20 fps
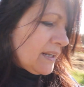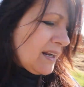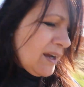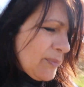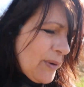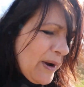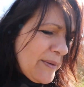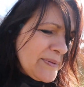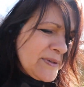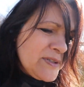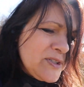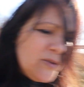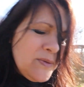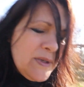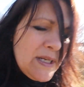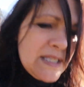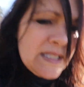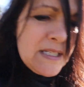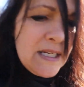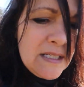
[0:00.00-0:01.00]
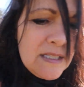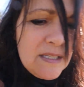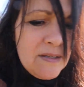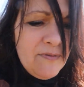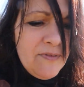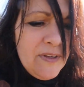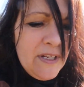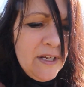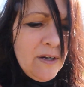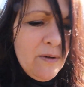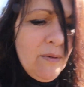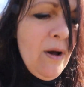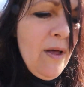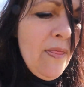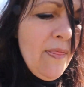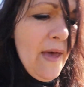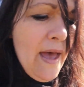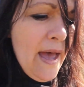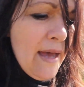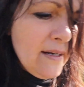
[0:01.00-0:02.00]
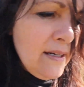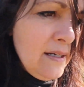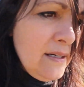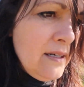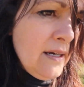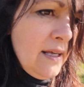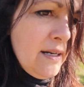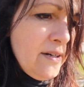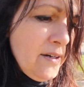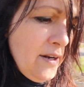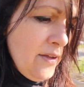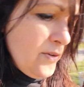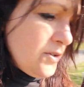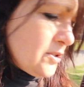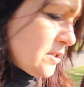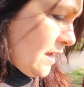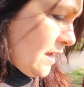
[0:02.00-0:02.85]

and I'll probably do an extensive video on that at another